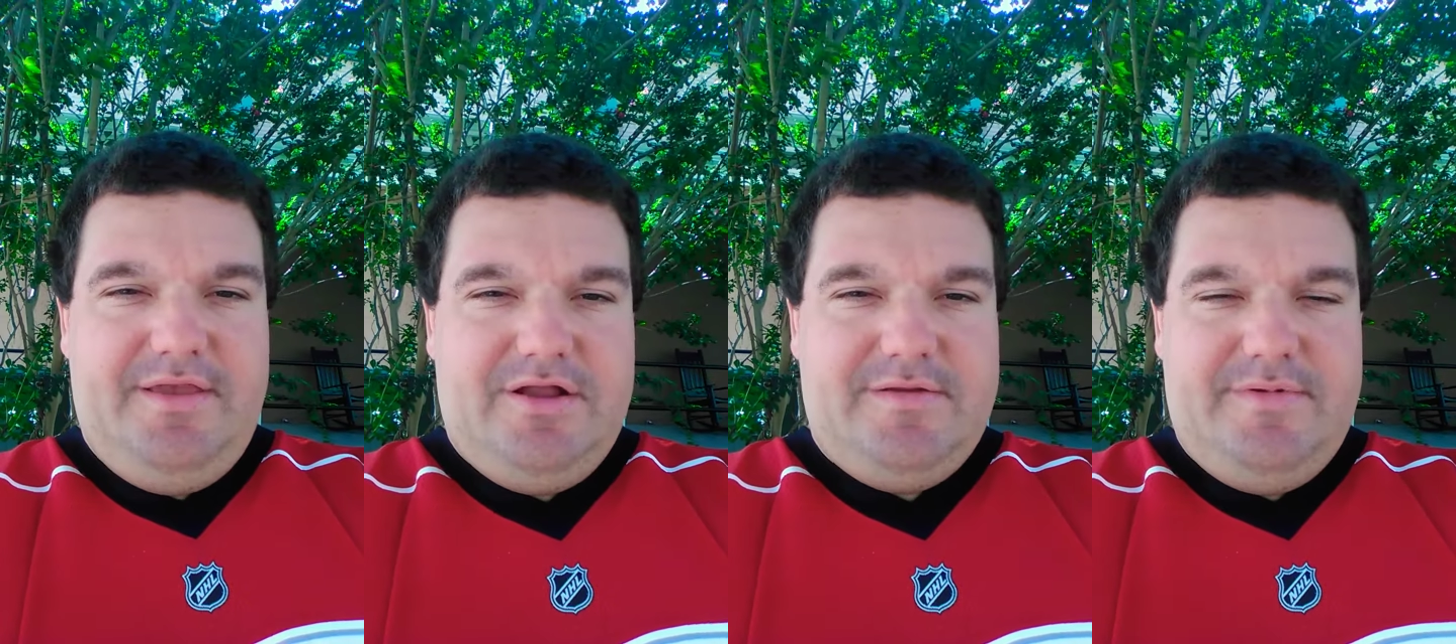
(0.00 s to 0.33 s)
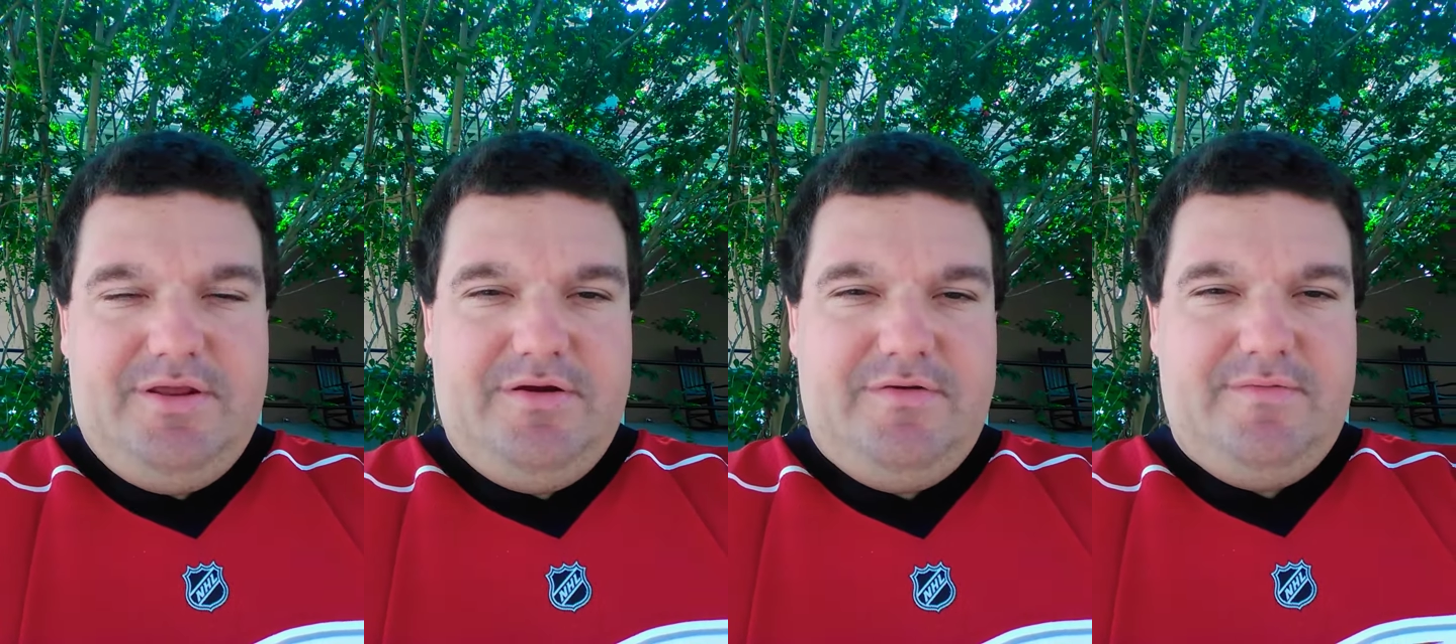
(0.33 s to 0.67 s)
The
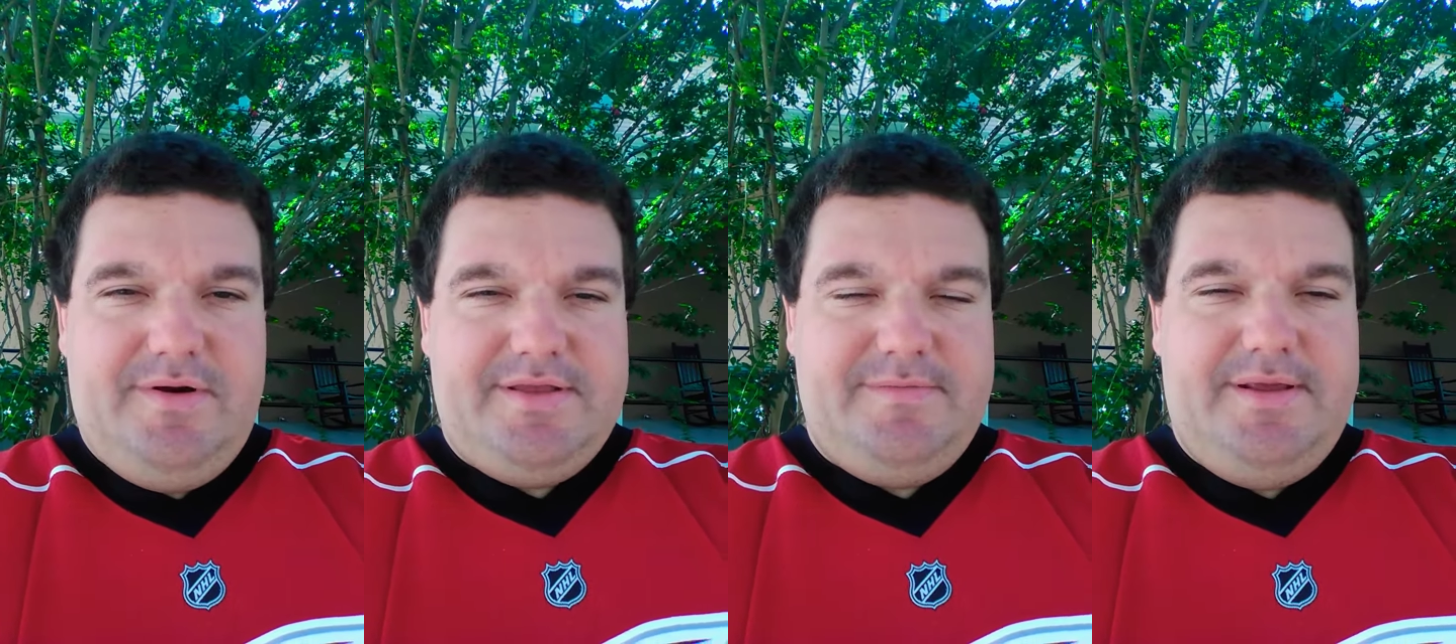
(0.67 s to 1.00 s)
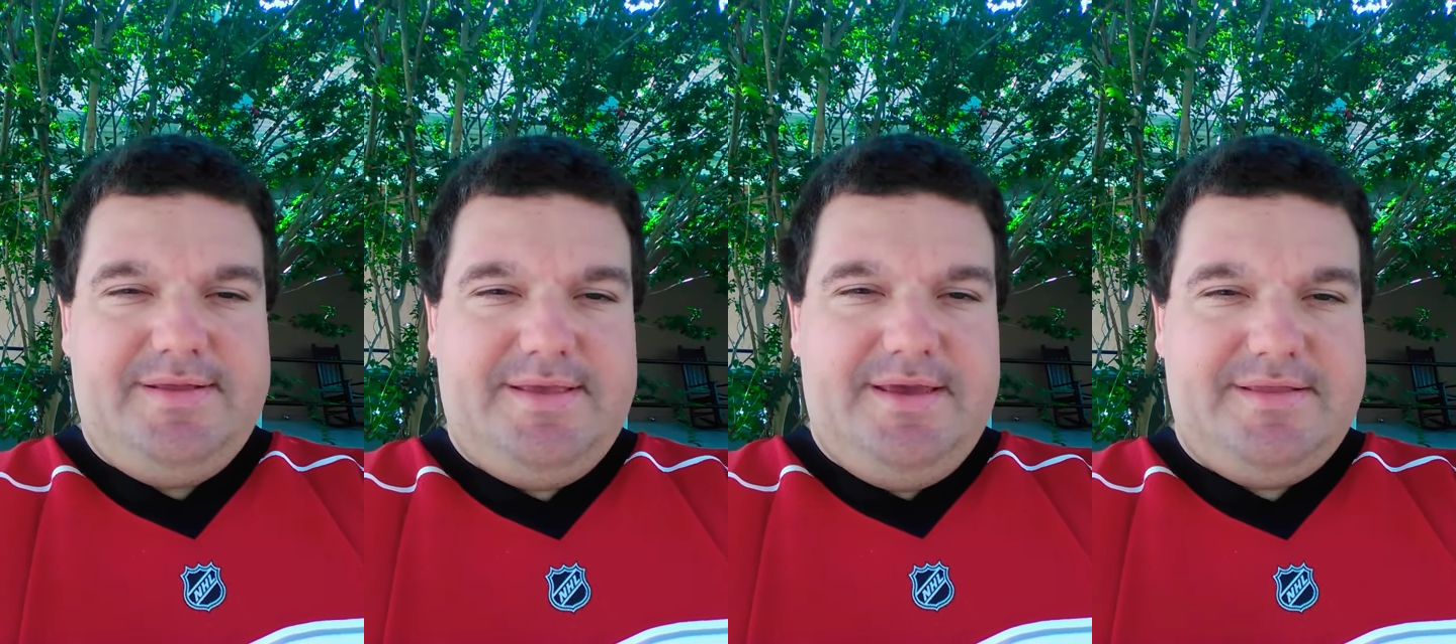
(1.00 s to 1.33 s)
you know
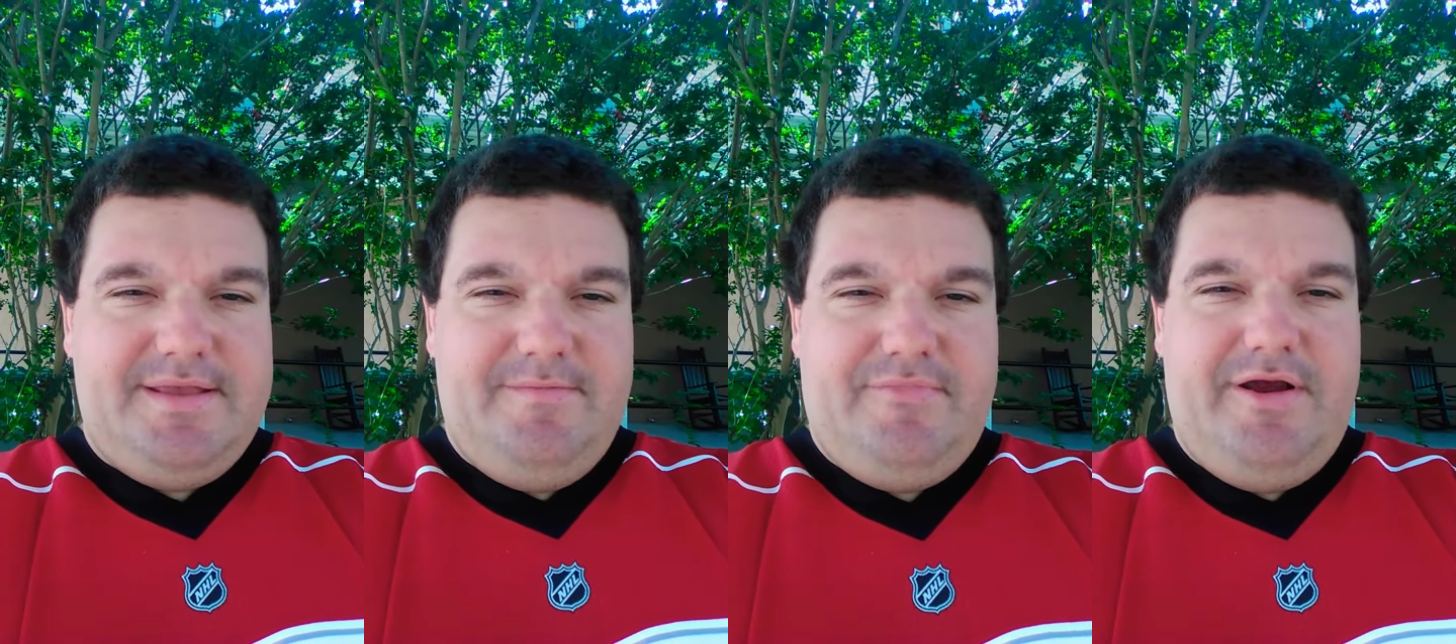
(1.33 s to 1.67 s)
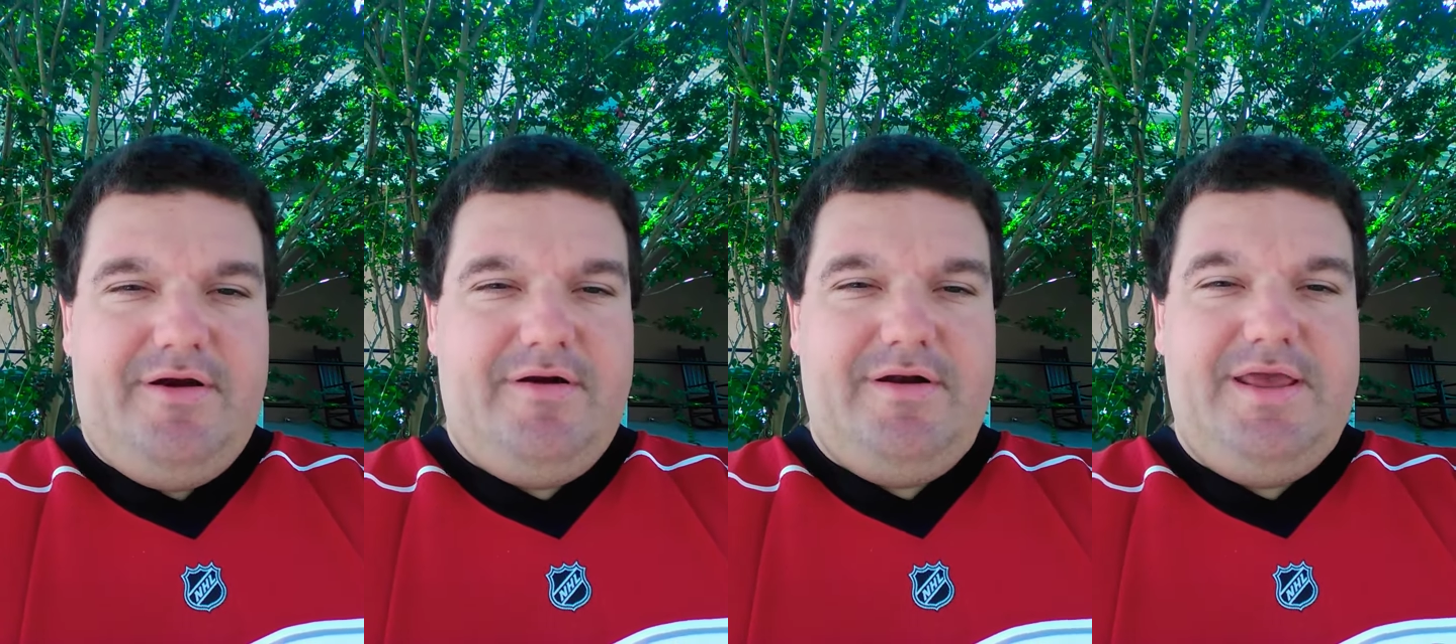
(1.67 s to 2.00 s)
WrestleMania six and
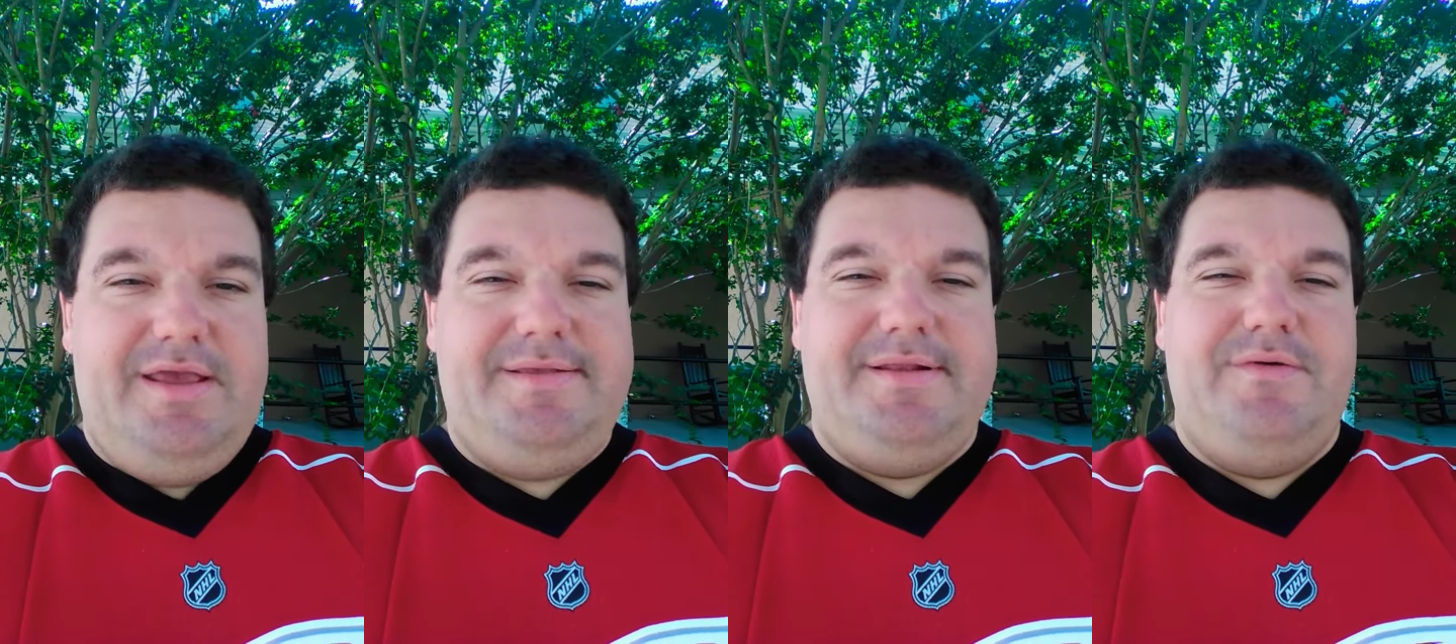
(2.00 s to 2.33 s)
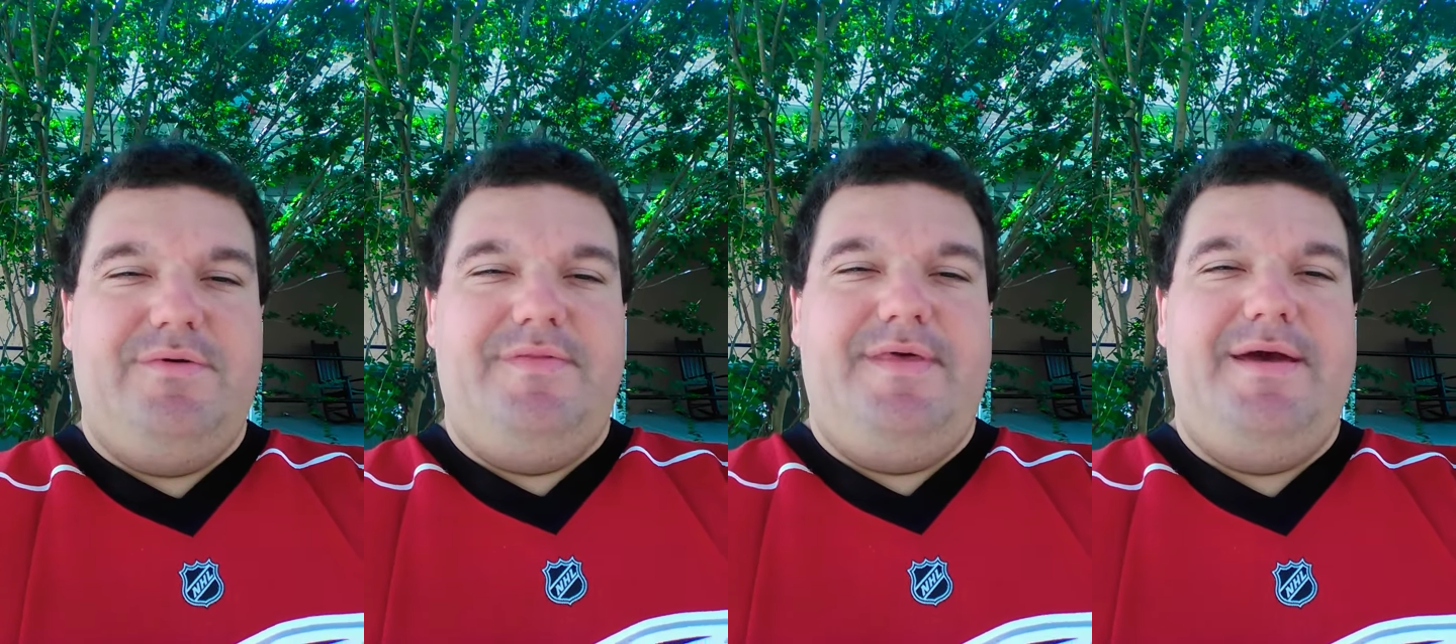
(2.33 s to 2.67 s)
Bret Hart easily
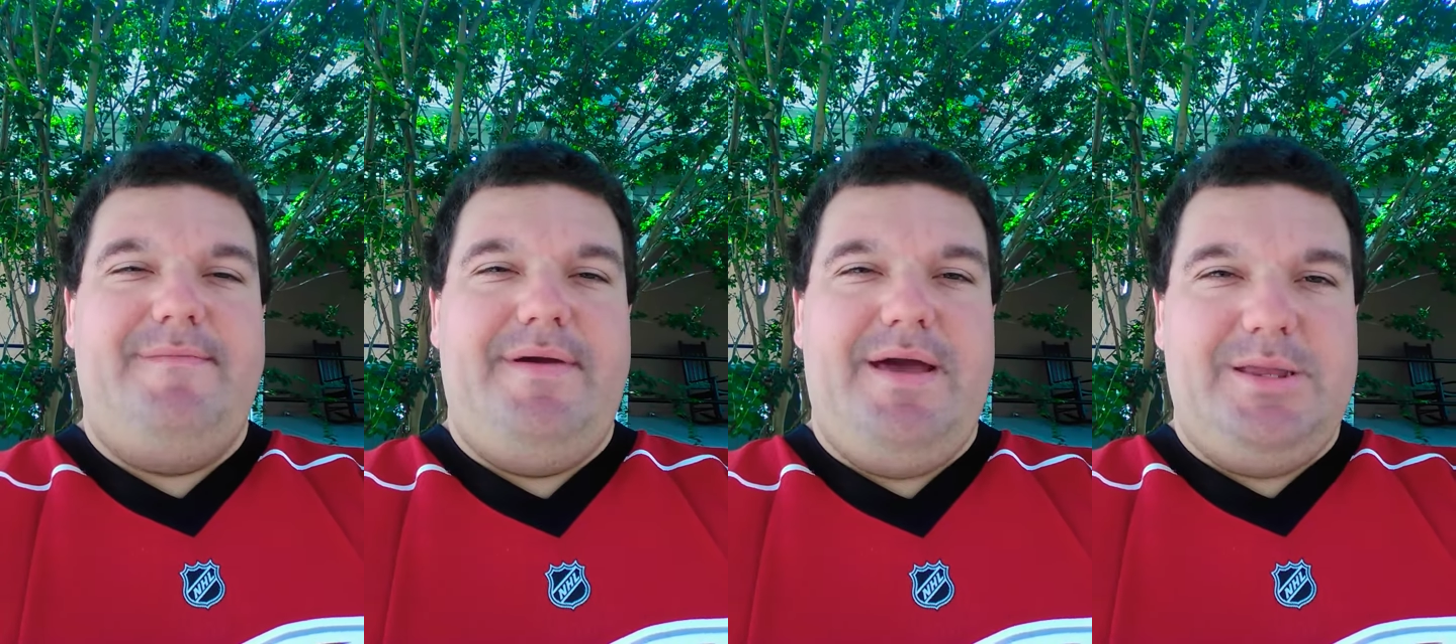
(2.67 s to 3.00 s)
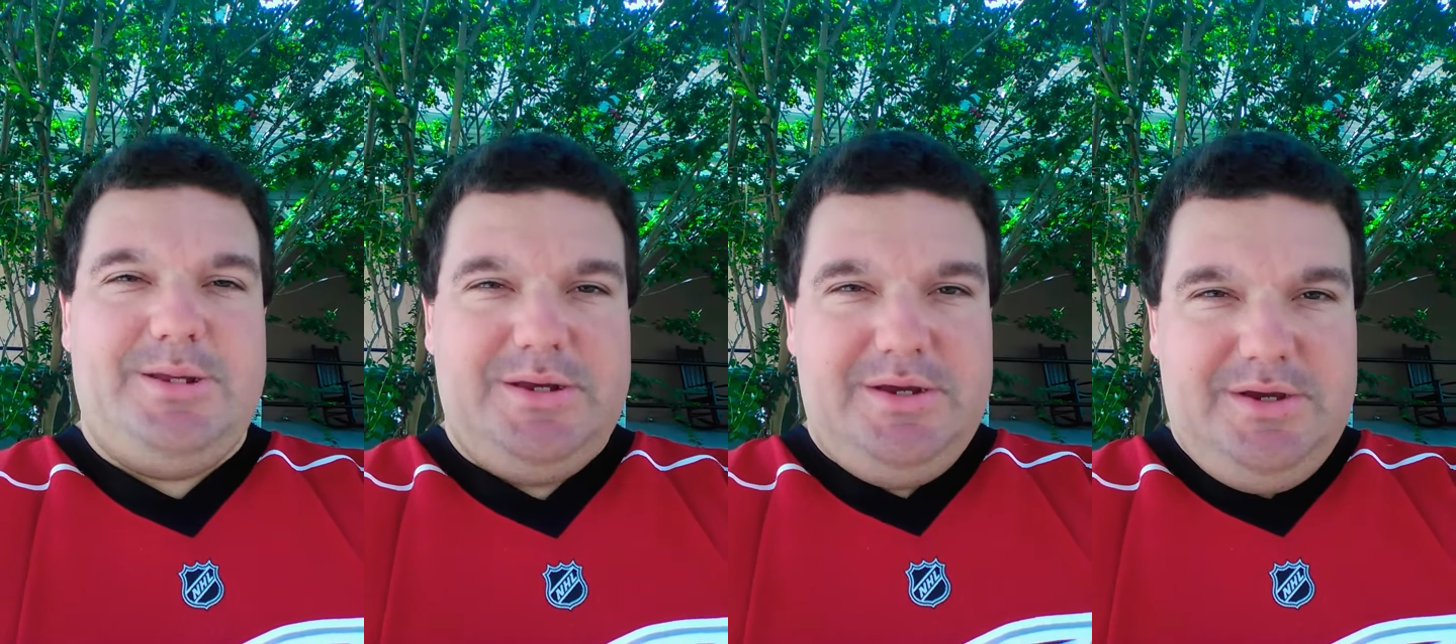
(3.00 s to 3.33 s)
won that match.